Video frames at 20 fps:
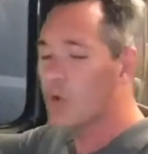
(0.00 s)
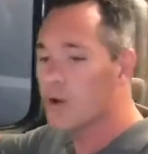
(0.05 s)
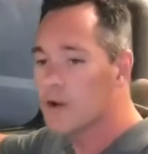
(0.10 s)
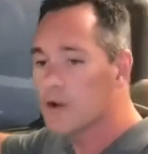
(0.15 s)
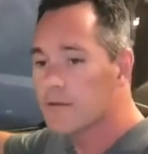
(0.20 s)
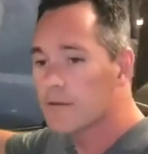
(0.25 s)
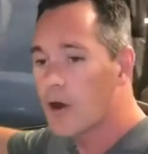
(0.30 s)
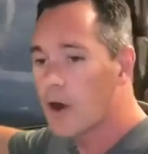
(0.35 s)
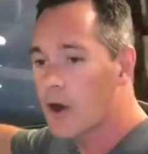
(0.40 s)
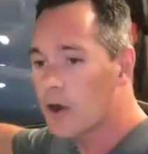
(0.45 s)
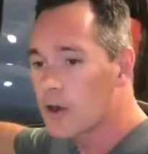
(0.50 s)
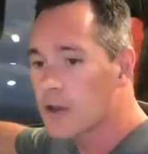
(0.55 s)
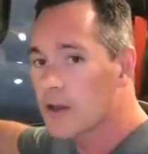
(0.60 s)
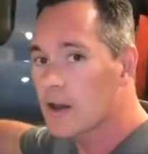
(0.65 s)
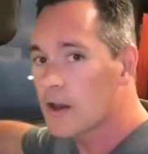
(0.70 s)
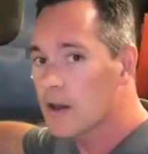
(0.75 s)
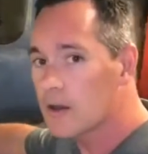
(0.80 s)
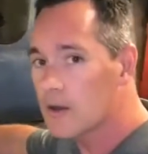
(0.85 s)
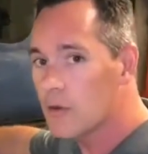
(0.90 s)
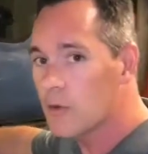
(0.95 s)
one of our
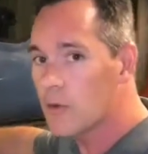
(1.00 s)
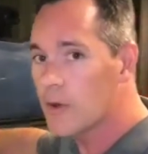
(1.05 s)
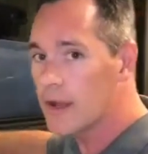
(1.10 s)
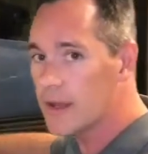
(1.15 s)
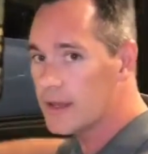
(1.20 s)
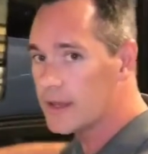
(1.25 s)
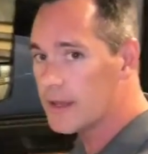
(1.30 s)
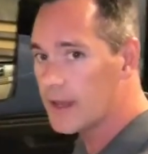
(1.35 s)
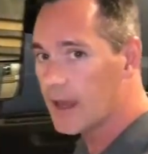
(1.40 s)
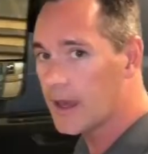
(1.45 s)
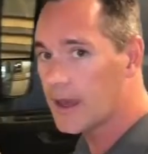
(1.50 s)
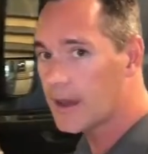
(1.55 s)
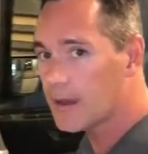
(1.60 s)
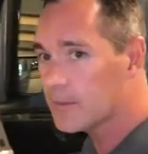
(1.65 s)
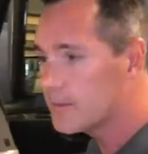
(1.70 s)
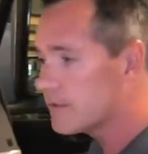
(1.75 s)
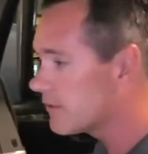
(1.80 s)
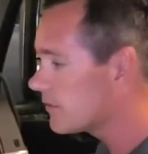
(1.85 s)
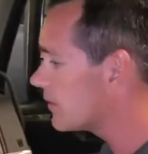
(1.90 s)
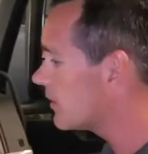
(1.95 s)
cutaway
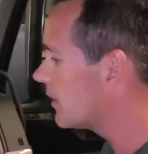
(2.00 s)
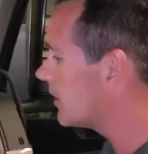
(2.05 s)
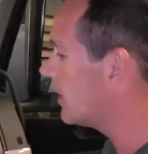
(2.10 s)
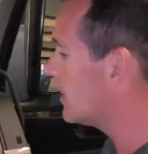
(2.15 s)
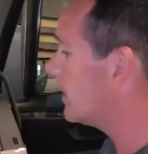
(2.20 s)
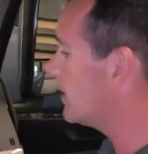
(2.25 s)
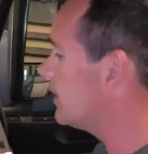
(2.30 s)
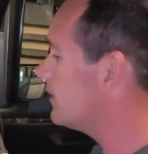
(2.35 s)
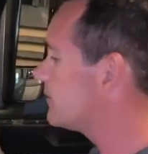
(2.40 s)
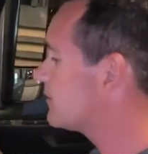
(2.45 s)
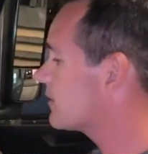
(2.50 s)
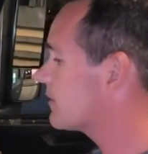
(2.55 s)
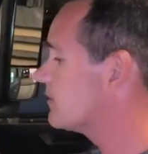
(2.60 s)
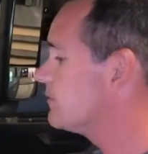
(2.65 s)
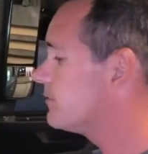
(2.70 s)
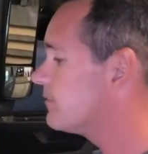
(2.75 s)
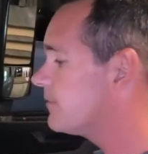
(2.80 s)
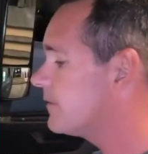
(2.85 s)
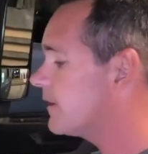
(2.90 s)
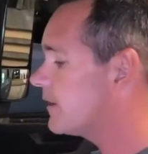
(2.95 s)
cabs is
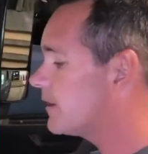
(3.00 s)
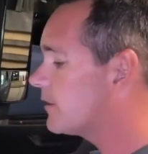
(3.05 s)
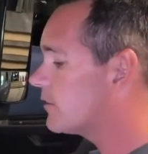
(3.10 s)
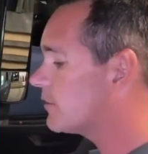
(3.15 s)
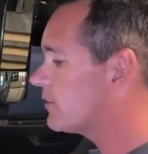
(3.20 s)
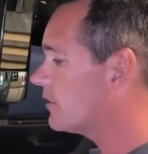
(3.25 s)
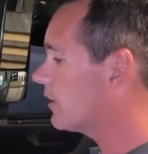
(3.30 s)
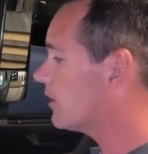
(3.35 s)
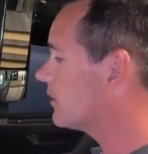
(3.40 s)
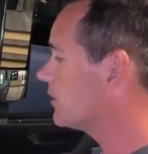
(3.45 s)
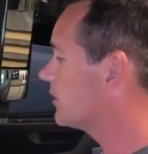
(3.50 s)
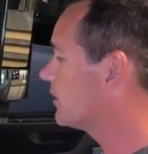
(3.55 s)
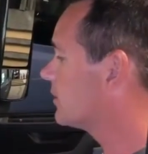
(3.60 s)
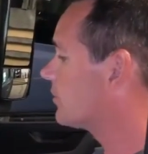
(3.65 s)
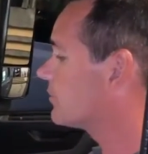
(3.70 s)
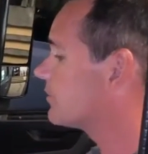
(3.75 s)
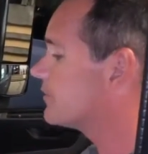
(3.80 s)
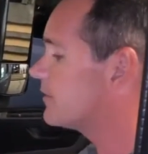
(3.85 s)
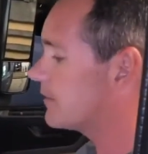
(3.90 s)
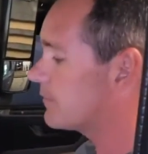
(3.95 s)
configured a
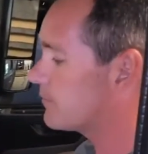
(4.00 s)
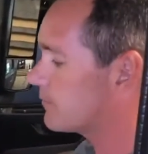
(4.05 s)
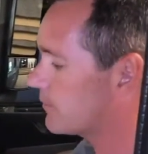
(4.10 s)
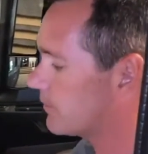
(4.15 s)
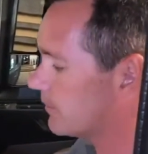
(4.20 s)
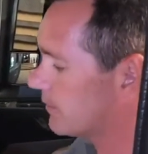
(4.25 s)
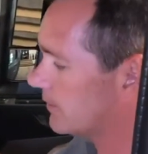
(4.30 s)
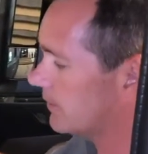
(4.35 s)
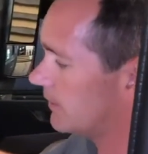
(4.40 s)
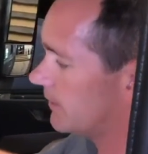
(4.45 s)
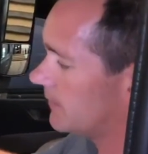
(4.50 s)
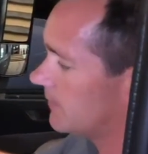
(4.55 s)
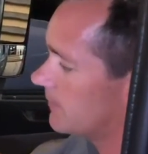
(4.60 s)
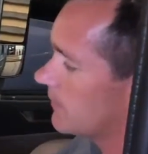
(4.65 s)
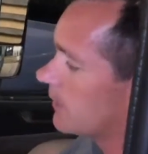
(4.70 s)
little differently.